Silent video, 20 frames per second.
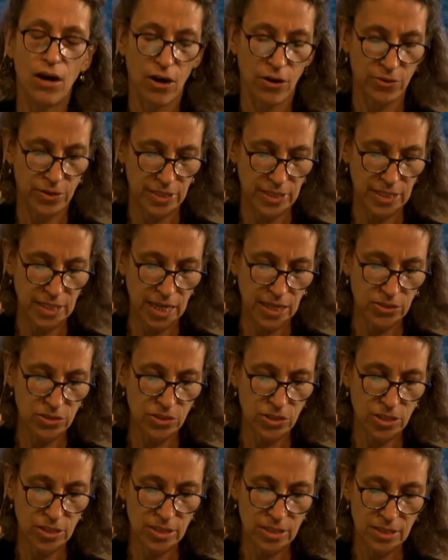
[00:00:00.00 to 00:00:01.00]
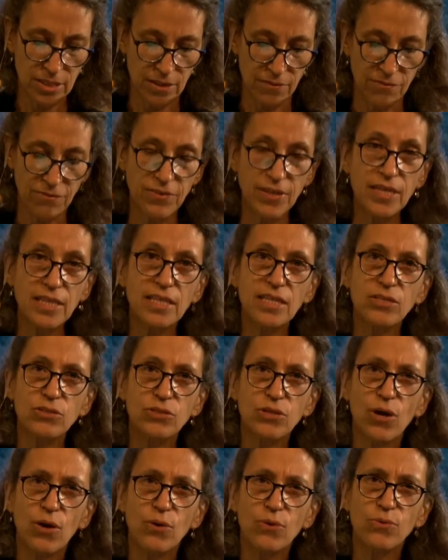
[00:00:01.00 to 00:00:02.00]
our intentions, the
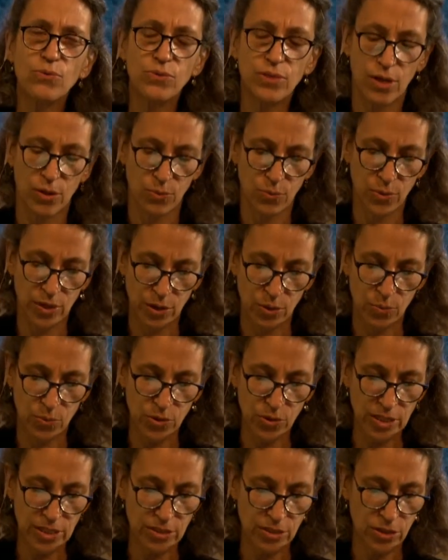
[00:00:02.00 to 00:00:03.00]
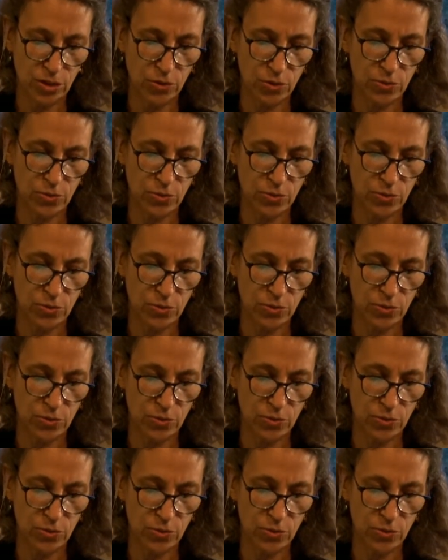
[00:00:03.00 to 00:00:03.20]
feeling tone that we are working to